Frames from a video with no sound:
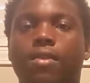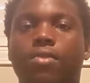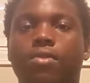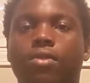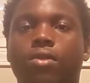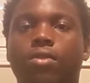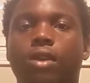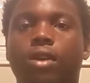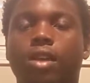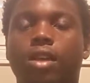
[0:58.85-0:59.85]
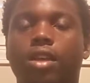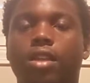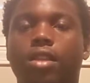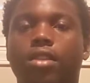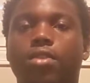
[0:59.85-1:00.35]
You know, and
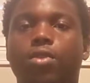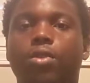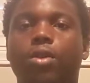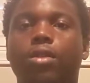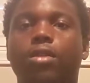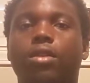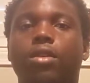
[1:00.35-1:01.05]
knowing